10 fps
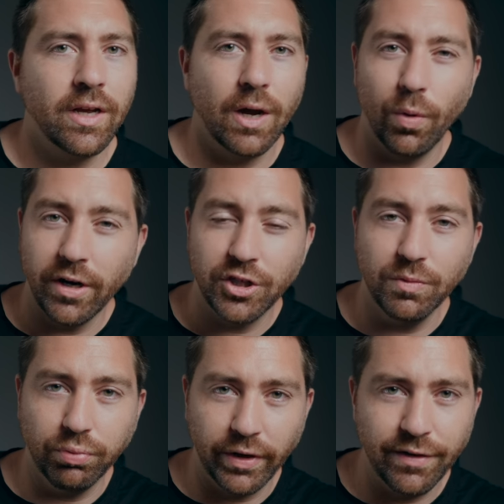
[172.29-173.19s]
I wanna
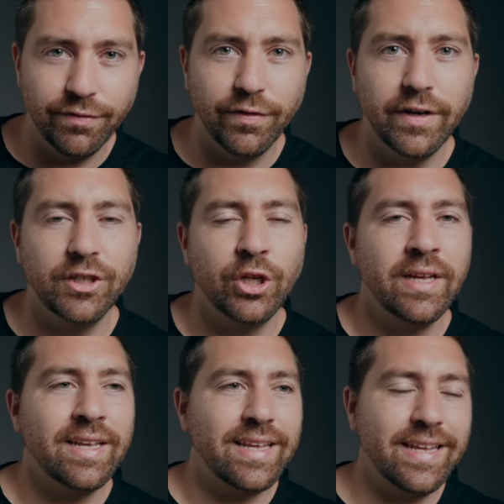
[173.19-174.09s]
just bring footage
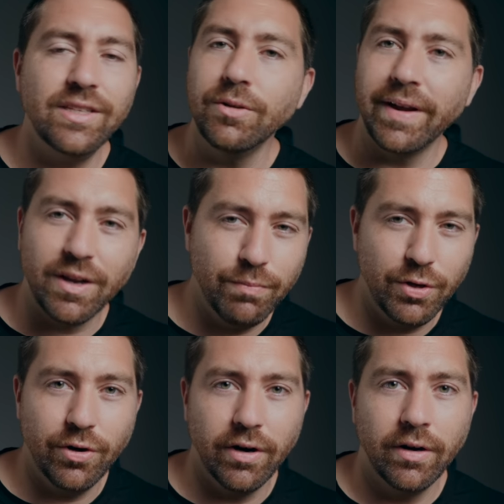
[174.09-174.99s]
into my
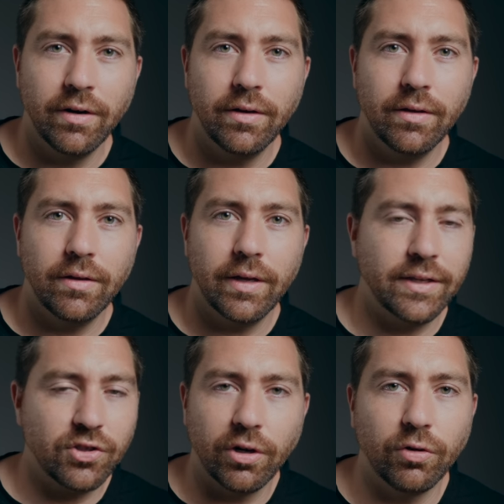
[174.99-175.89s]
computer
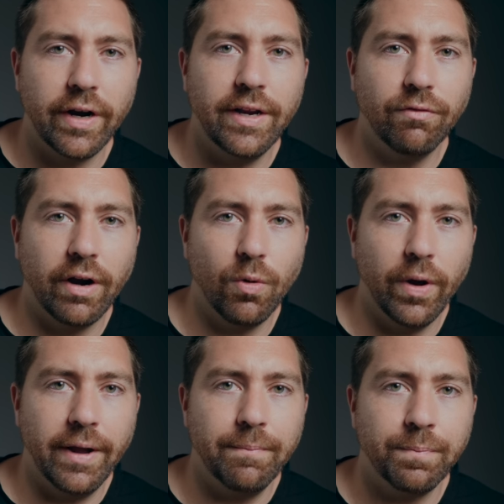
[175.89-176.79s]
and start grading right away.